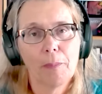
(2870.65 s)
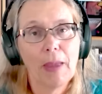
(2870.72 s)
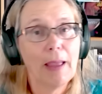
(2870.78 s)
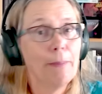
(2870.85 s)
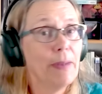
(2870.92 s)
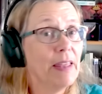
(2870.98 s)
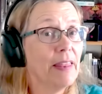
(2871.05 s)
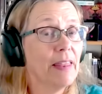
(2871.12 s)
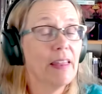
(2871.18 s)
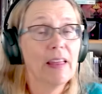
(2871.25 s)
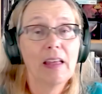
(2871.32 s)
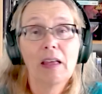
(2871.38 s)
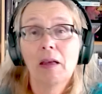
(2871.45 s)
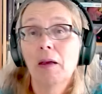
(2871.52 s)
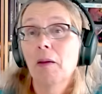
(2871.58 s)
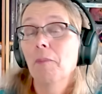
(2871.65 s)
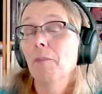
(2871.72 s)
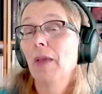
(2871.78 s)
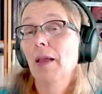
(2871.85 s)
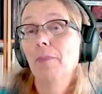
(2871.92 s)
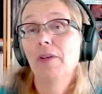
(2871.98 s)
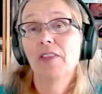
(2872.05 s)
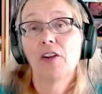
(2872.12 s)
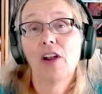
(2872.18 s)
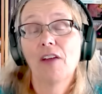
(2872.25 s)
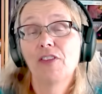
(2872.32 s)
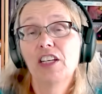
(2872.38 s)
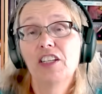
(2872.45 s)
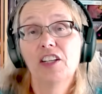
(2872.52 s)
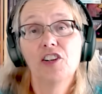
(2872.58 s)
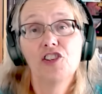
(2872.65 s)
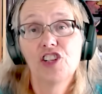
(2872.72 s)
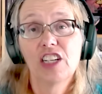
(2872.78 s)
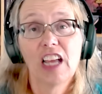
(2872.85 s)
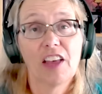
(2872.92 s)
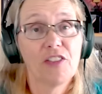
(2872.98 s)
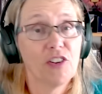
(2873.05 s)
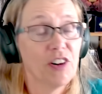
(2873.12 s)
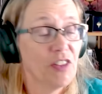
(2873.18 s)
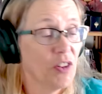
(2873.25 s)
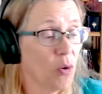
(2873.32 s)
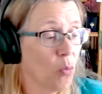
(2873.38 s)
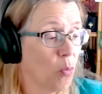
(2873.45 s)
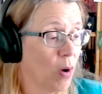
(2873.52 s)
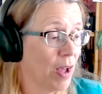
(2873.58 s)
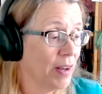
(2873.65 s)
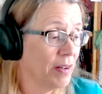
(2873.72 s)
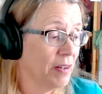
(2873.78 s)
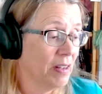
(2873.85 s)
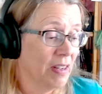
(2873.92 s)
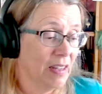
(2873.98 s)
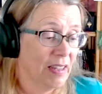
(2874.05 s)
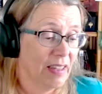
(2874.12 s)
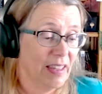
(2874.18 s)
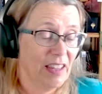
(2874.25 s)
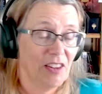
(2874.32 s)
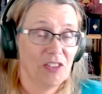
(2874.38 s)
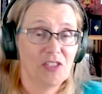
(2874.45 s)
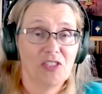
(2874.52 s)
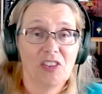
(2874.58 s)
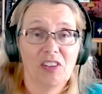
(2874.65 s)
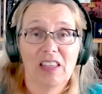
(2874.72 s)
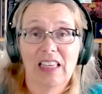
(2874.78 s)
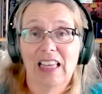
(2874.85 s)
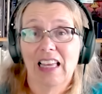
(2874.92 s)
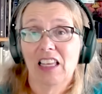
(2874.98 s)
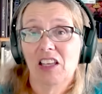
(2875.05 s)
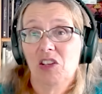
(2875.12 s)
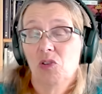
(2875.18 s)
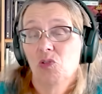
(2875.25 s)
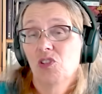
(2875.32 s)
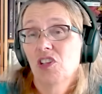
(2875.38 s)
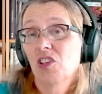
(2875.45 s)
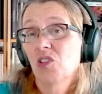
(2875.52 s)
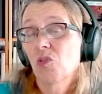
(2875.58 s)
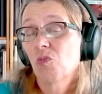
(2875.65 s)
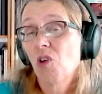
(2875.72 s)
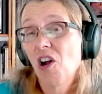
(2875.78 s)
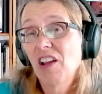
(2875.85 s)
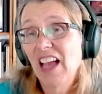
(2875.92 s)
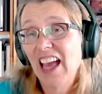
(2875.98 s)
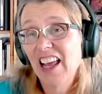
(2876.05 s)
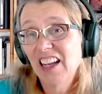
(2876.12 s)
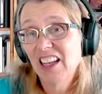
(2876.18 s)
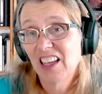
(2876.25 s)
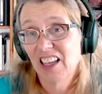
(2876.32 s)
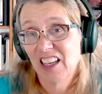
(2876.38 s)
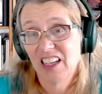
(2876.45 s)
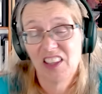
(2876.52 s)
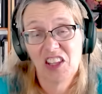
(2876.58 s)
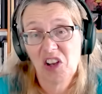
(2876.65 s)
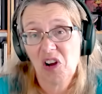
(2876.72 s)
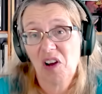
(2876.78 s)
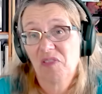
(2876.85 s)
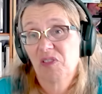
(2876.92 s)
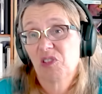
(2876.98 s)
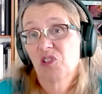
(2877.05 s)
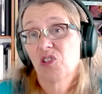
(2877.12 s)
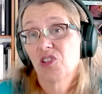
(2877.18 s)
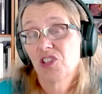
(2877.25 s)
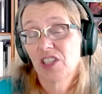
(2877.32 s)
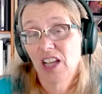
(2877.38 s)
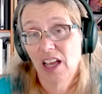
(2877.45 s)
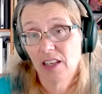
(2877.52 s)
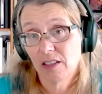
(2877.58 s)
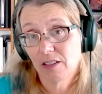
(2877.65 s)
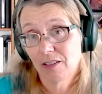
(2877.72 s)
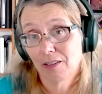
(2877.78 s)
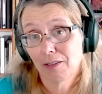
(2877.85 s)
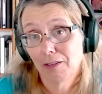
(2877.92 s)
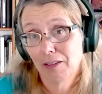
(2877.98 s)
Maybe they're having dinner together and the one is using the wrong etiquette in the officer's tent,